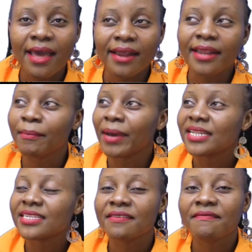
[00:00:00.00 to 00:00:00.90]
They
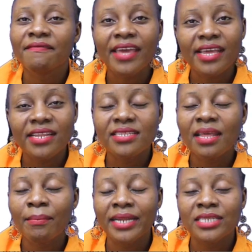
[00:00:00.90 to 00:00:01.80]
might invent,
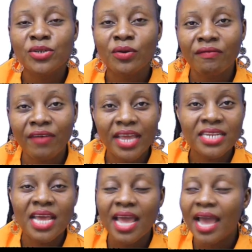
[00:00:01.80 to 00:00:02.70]
they might
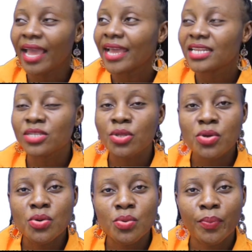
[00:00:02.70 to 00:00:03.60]
innovate, get
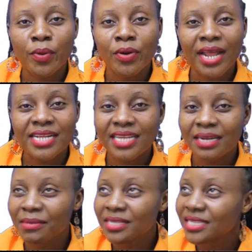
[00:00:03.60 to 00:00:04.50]
new products,
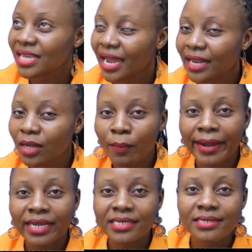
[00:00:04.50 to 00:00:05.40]
and basically you
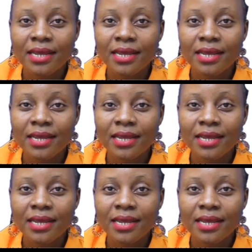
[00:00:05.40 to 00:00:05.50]
might